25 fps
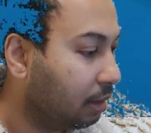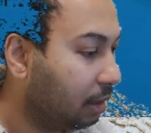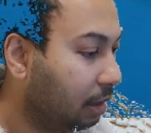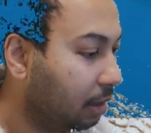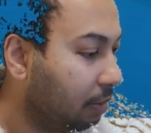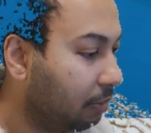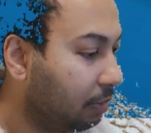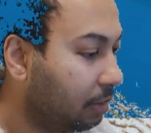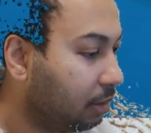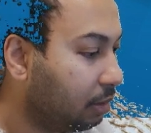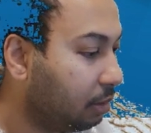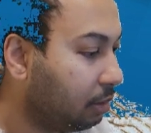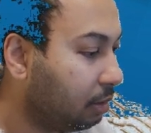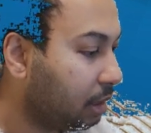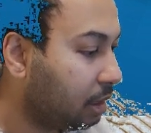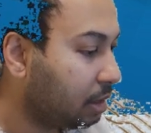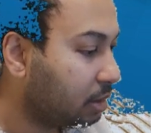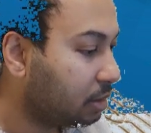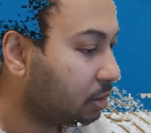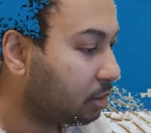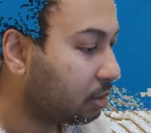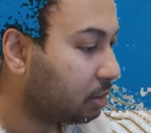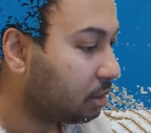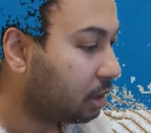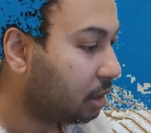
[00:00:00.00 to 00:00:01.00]
even though
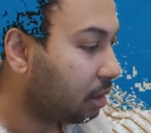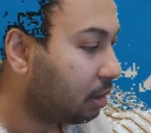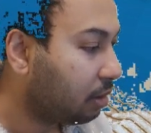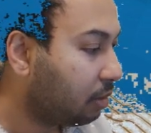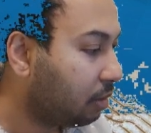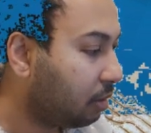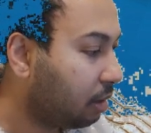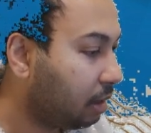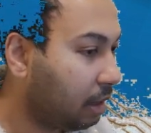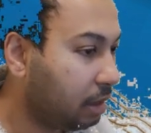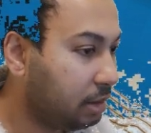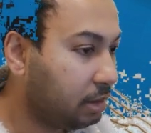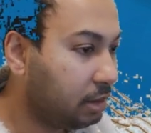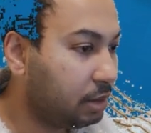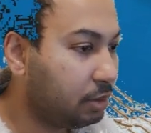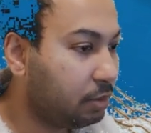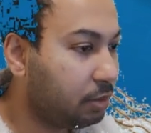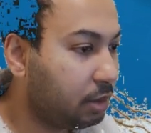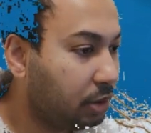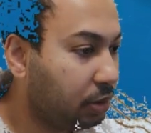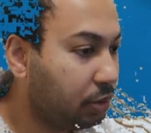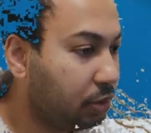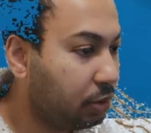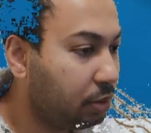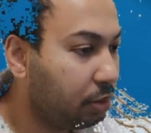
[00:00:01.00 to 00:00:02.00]
there's no sound, I just
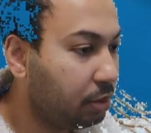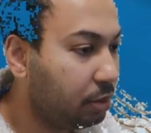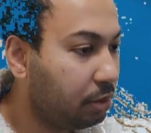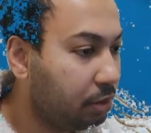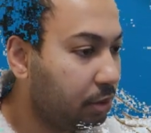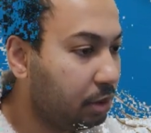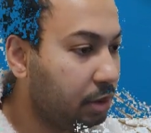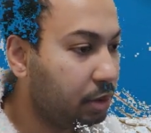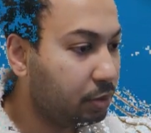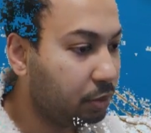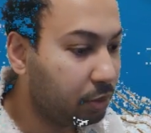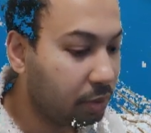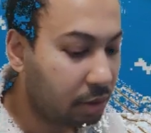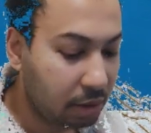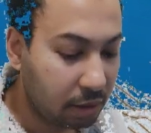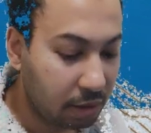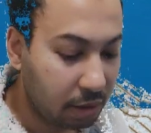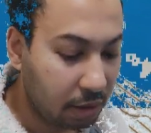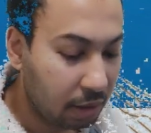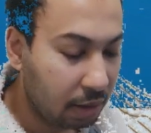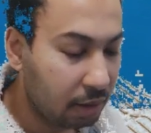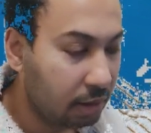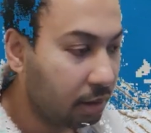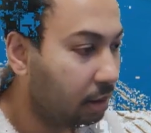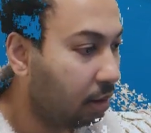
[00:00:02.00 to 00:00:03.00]
want to show you it's
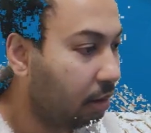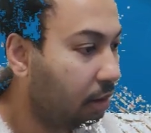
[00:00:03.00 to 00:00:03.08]
working.